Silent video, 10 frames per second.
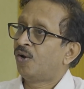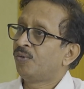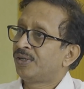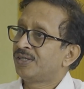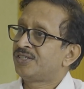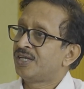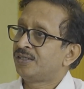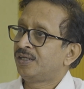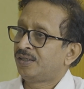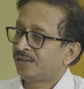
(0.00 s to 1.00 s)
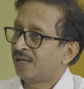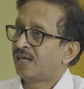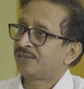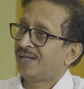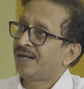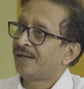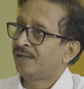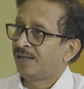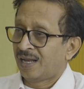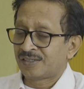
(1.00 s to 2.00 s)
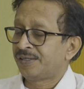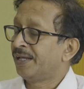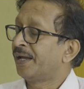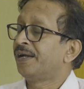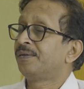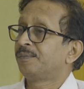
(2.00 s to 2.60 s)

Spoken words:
How it is changing in the last decade?